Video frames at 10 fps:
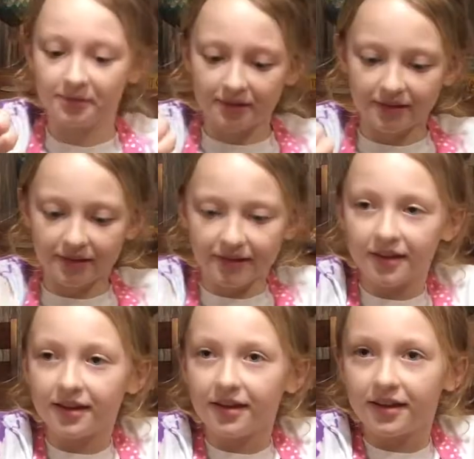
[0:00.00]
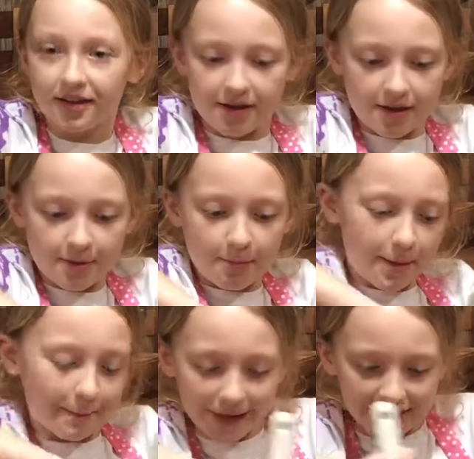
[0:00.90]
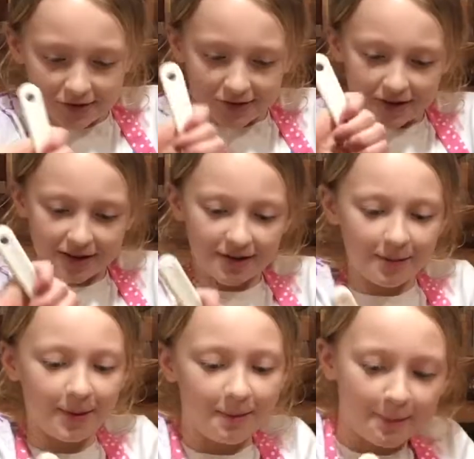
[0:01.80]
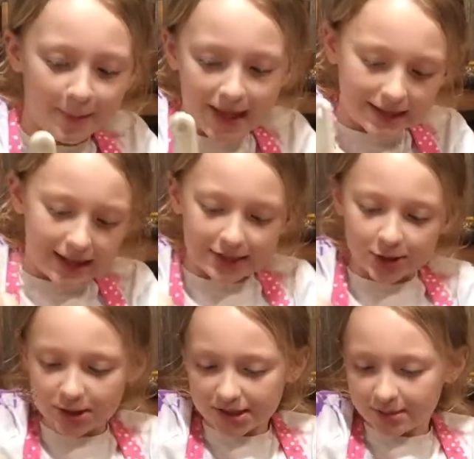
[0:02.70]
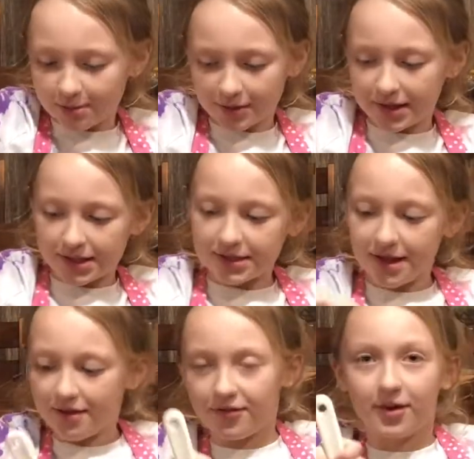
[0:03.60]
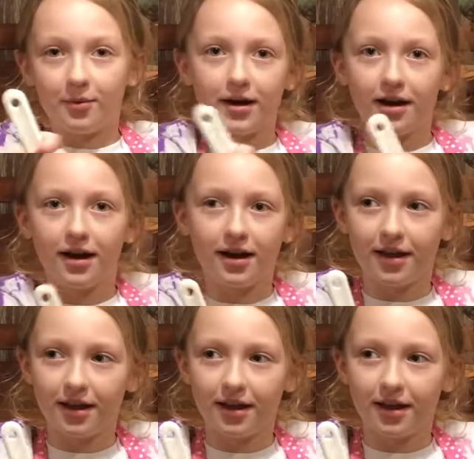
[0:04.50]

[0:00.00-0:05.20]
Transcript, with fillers: spilled. My parents are gonna be mad that I just spilled that everywhere.